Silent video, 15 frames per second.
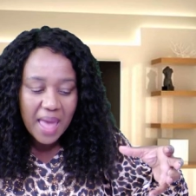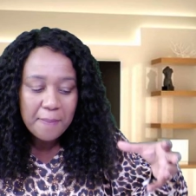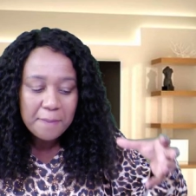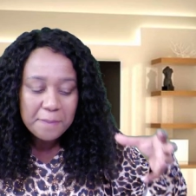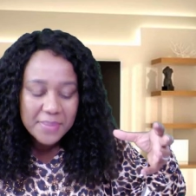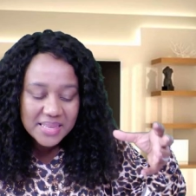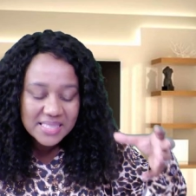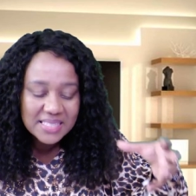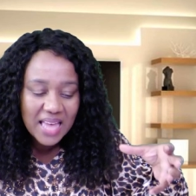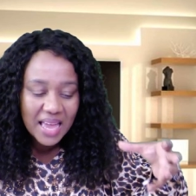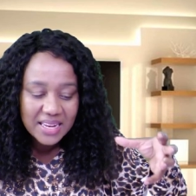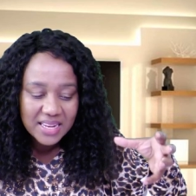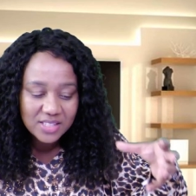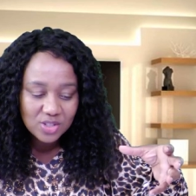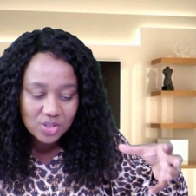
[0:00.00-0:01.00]
A
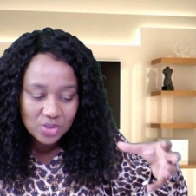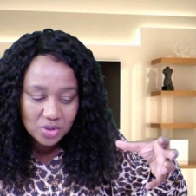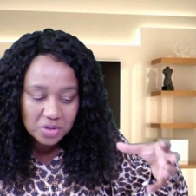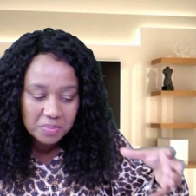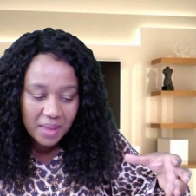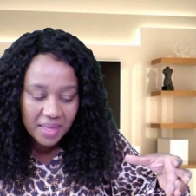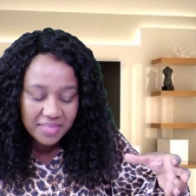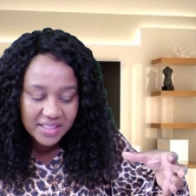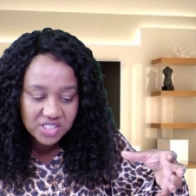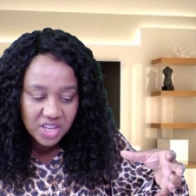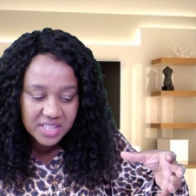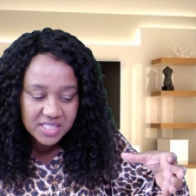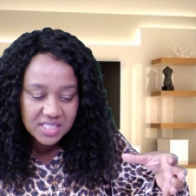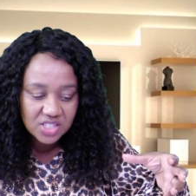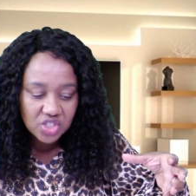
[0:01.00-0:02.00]
misunderstood mother,
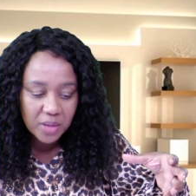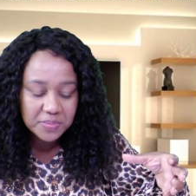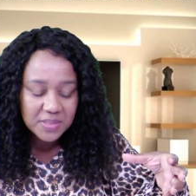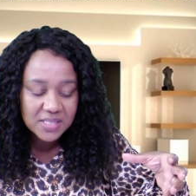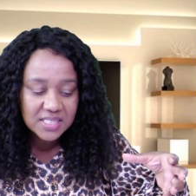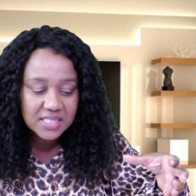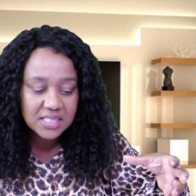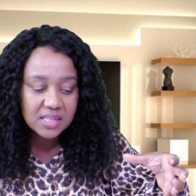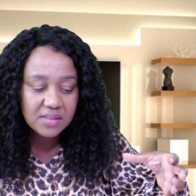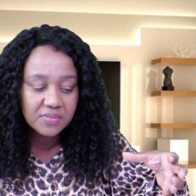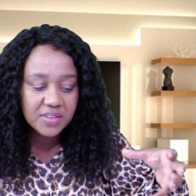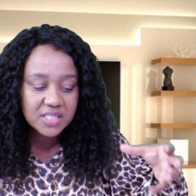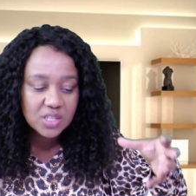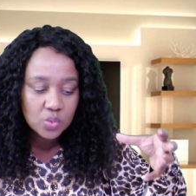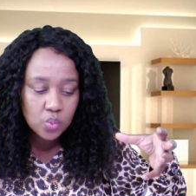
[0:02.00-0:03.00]
Genesis chapter 16,
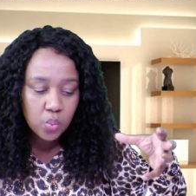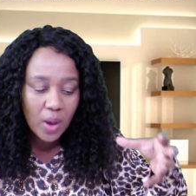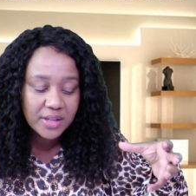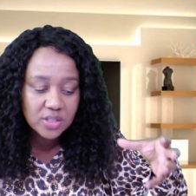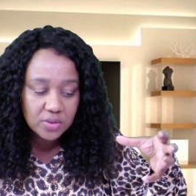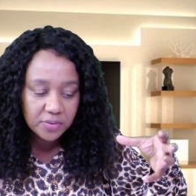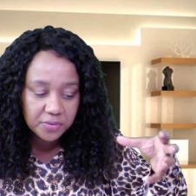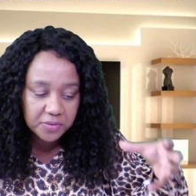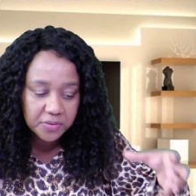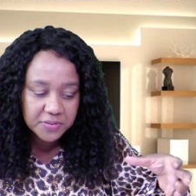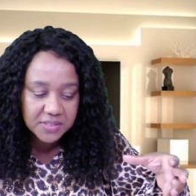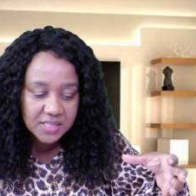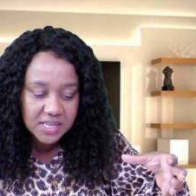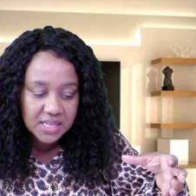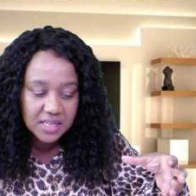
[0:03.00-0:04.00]
verses 1 to
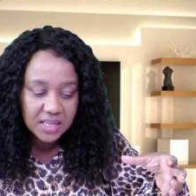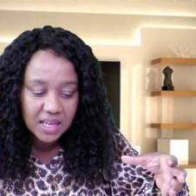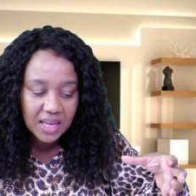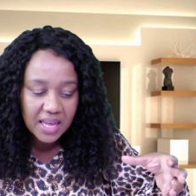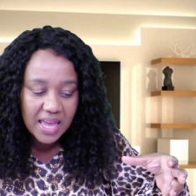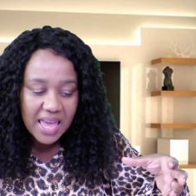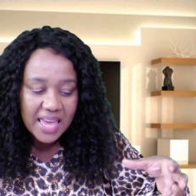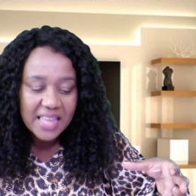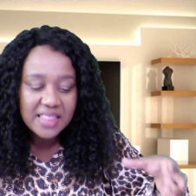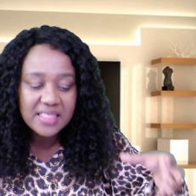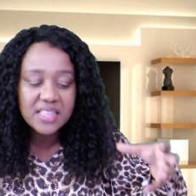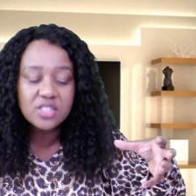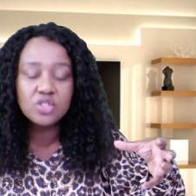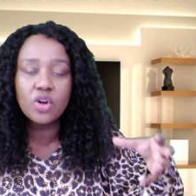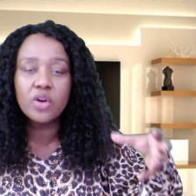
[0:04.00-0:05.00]
15. In
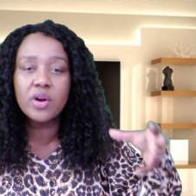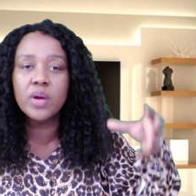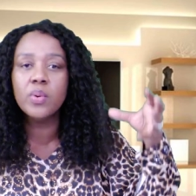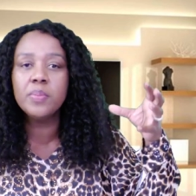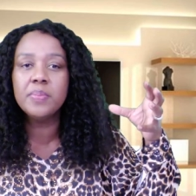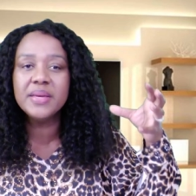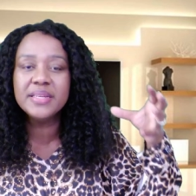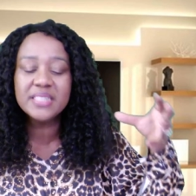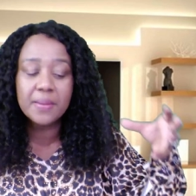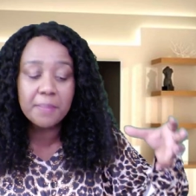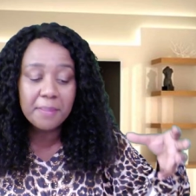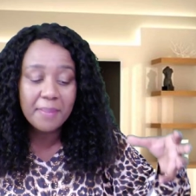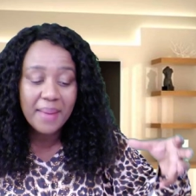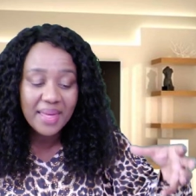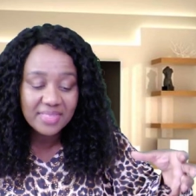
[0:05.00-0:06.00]
this story, we meet a
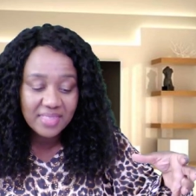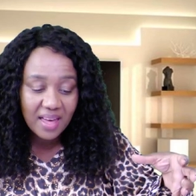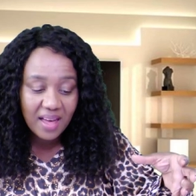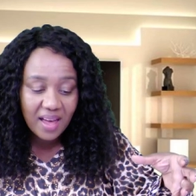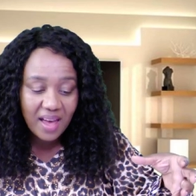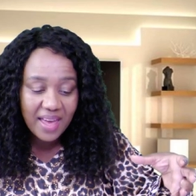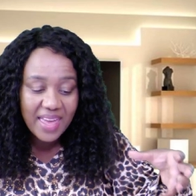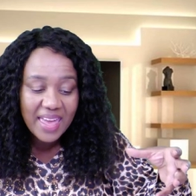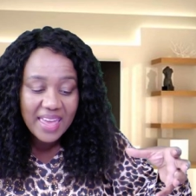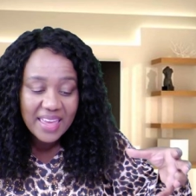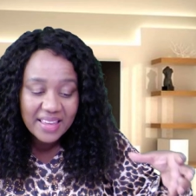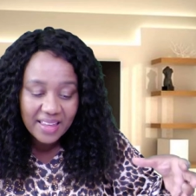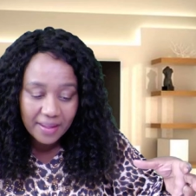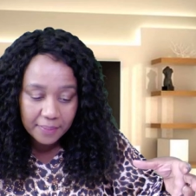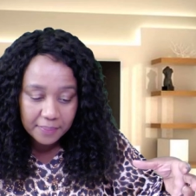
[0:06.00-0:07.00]
mother,
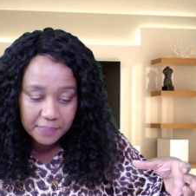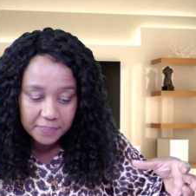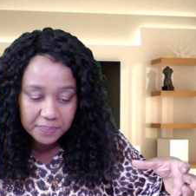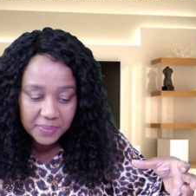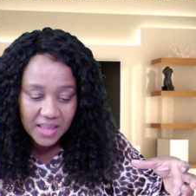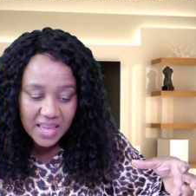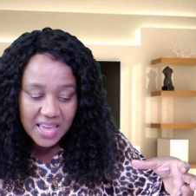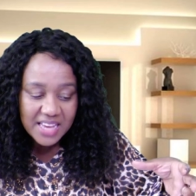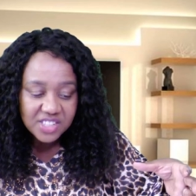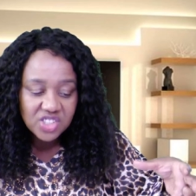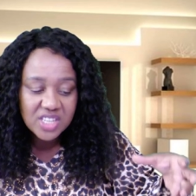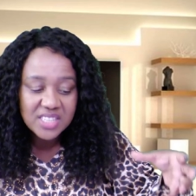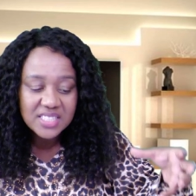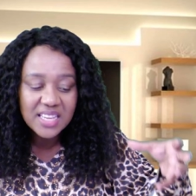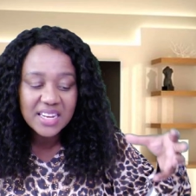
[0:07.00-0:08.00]
Hagar.
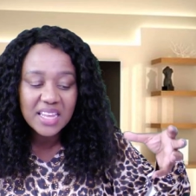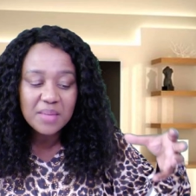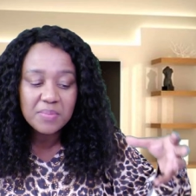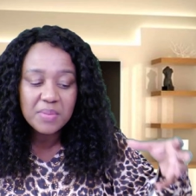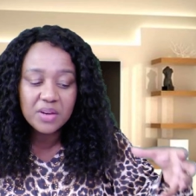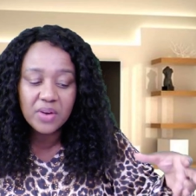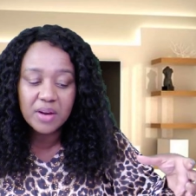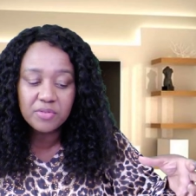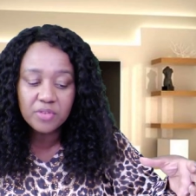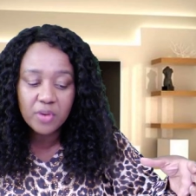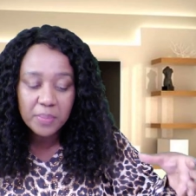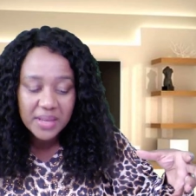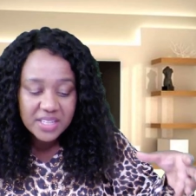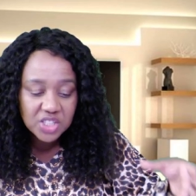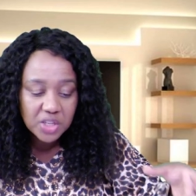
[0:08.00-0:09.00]
She's an immigrant
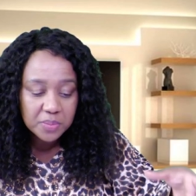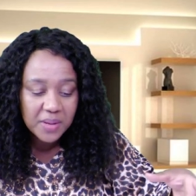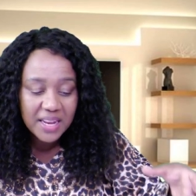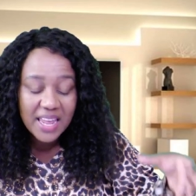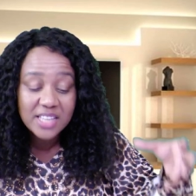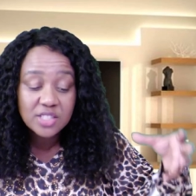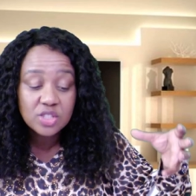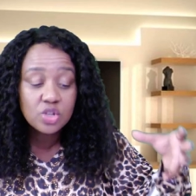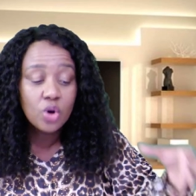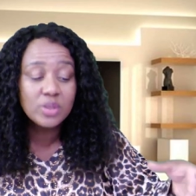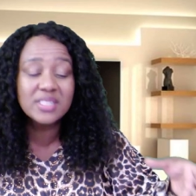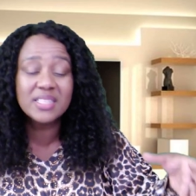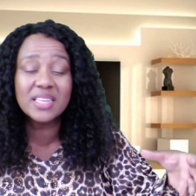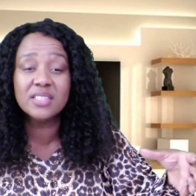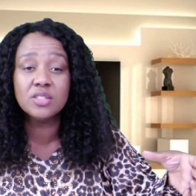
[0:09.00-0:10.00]
from Egypt and has no
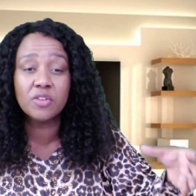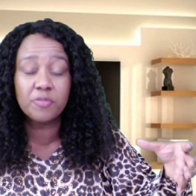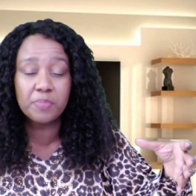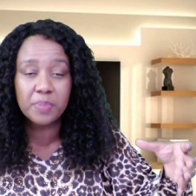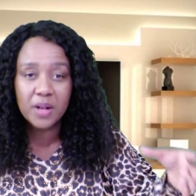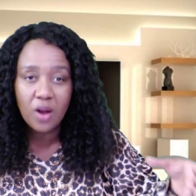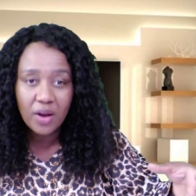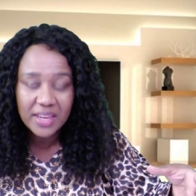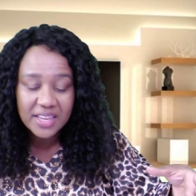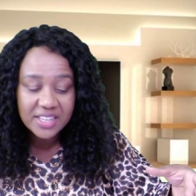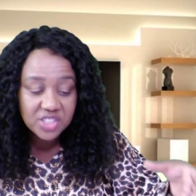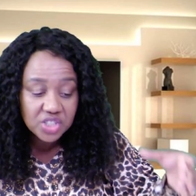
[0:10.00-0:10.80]
sense of belonging.